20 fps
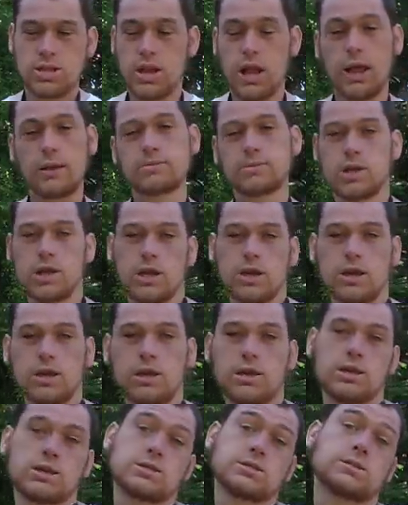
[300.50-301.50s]
that I'm
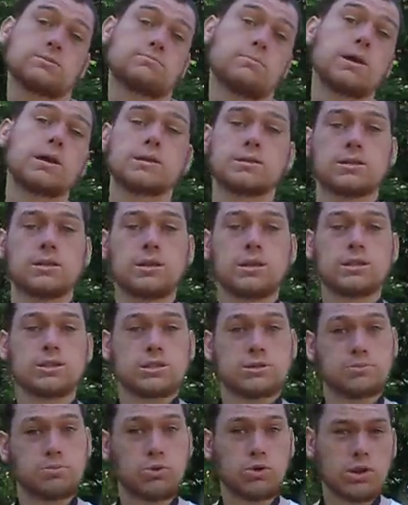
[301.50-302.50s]
taking is mostly in
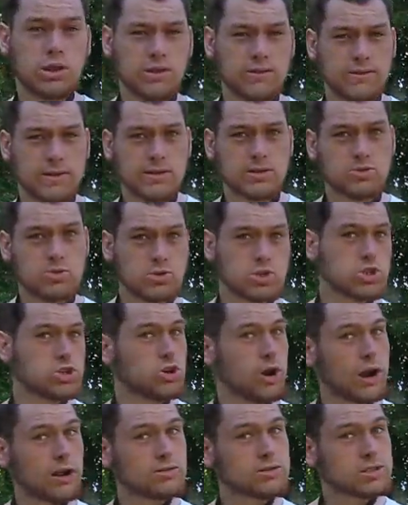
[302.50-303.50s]
sporting events which
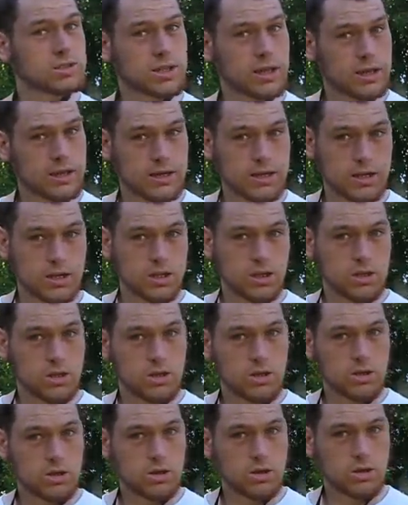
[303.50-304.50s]
are outside.
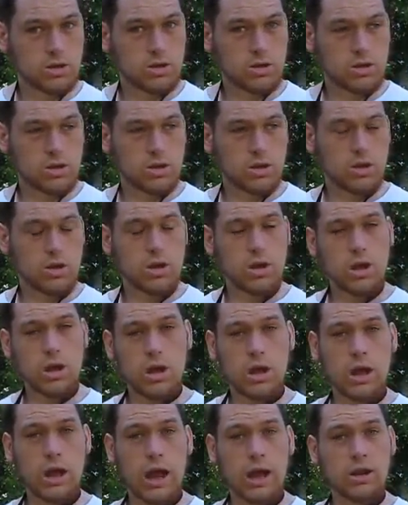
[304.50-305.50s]

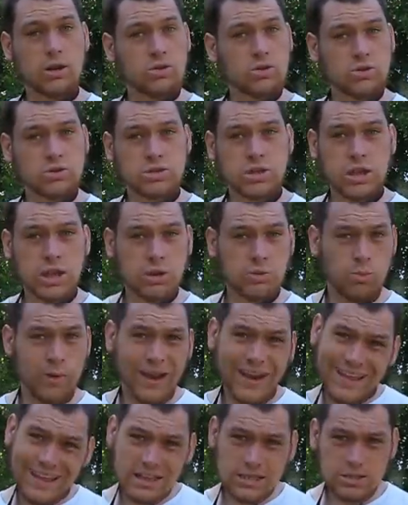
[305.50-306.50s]
I don't use it at
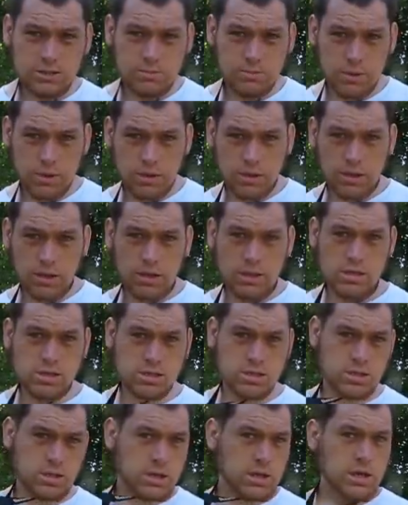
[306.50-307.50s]
weddings
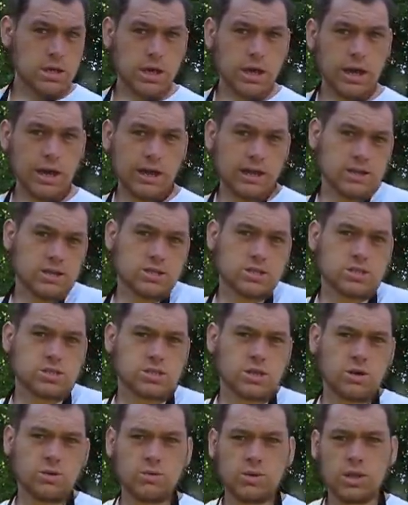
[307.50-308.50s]
because I just
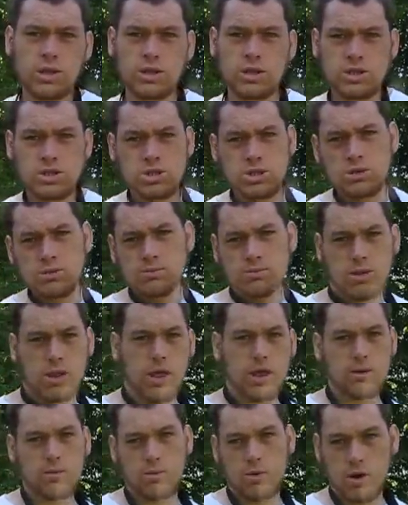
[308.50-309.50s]
don't need to shoot in
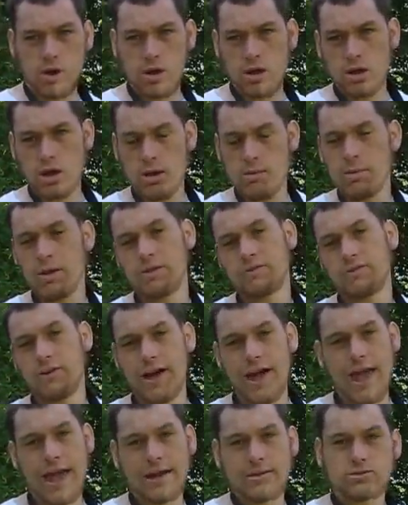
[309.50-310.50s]
black and white. I mean, if I
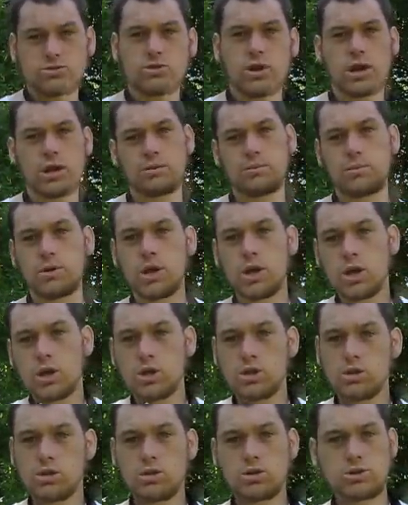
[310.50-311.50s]
have to,
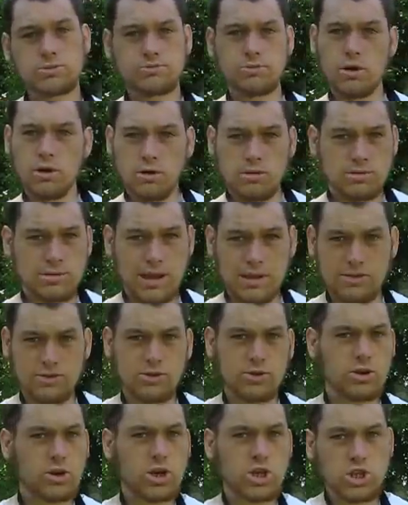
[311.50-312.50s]
there's programs out there
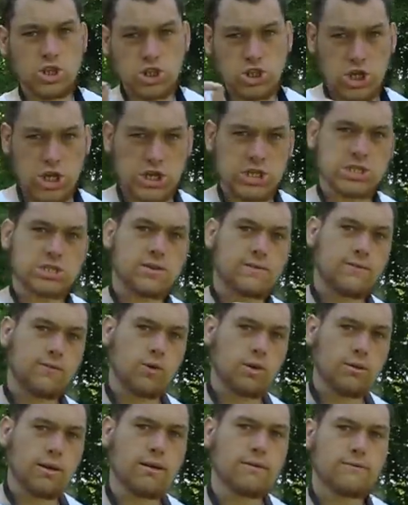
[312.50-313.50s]
you can change the
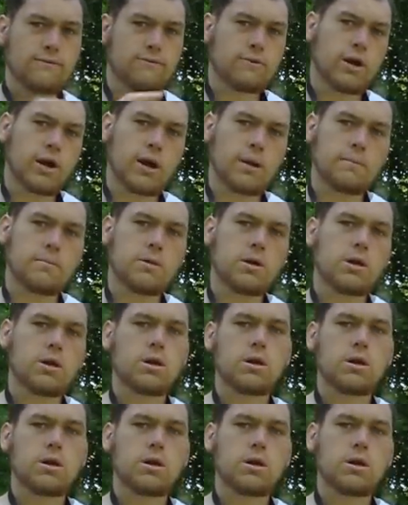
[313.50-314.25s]
format from